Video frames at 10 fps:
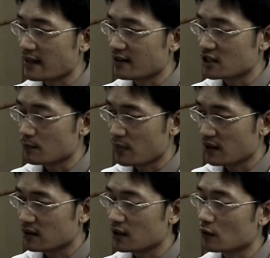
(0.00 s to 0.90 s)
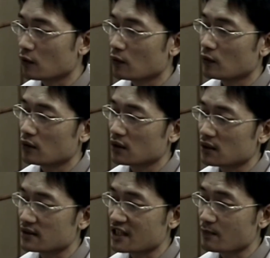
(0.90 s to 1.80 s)
anticipating or
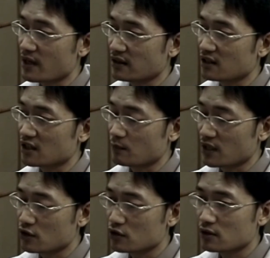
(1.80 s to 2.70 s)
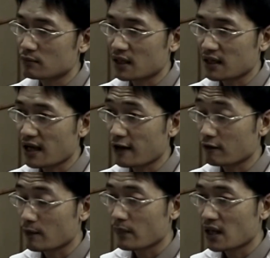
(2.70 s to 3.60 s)
suspecting that the patient might
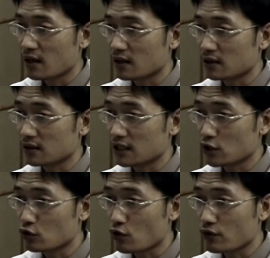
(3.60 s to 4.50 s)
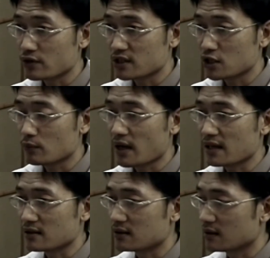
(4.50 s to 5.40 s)
have acute coronary syndrome
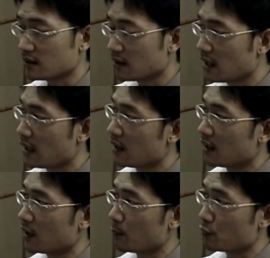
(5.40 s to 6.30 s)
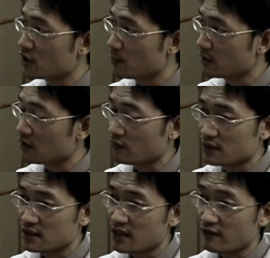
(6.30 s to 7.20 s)
as the precipitant
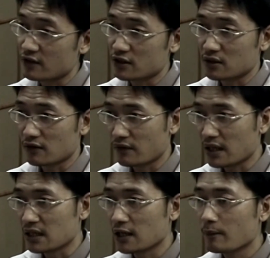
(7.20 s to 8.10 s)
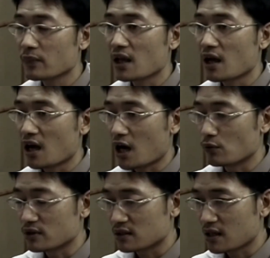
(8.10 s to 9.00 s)
of this left ventricular failure,
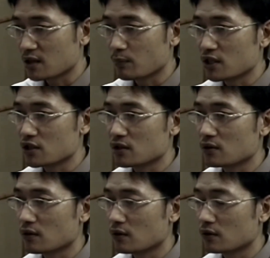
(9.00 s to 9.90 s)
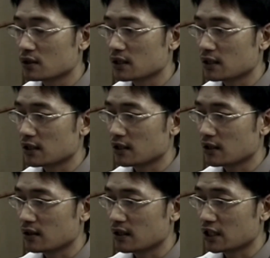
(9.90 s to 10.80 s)
I would start the patient on
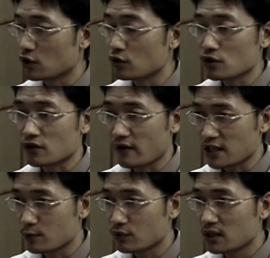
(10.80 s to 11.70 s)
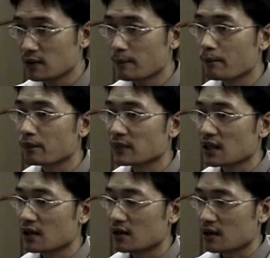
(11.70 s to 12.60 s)
acute dose of aspirin,
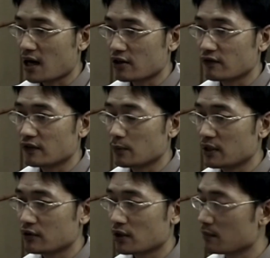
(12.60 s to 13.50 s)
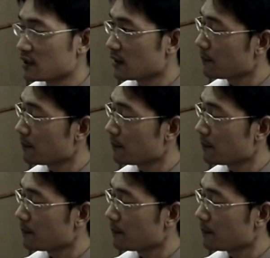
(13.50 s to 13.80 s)
150 milligrams.